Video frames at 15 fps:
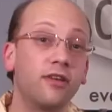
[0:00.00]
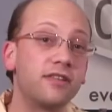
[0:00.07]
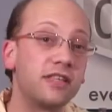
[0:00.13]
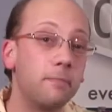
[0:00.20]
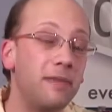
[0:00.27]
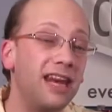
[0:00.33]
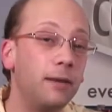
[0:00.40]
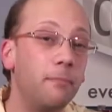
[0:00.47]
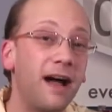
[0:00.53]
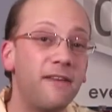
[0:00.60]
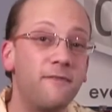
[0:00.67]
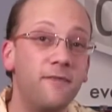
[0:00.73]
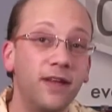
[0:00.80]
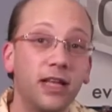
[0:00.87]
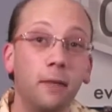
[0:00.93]
submitted by
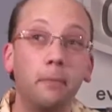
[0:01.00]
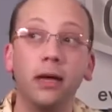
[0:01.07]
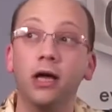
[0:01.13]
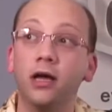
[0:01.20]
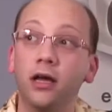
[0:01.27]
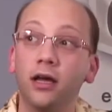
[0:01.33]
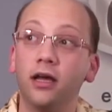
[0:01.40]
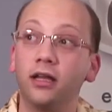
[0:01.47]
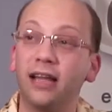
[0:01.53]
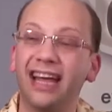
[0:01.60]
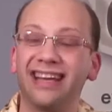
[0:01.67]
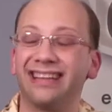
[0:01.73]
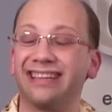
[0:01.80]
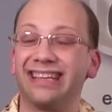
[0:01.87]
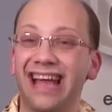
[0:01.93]
Philip,
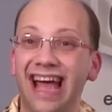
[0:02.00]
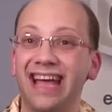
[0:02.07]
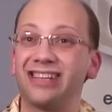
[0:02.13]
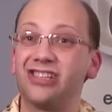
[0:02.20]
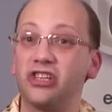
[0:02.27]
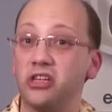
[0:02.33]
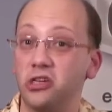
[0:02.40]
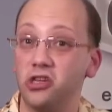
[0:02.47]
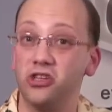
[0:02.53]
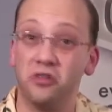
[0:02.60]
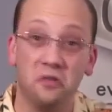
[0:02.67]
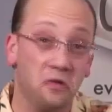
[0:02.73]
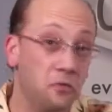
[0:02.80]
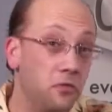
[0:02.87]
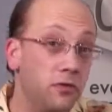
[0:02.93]
like last
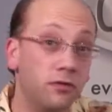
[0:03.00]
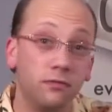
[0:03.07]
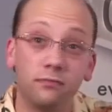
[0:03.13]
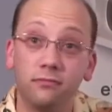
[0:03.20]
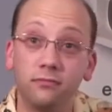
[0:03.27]
June.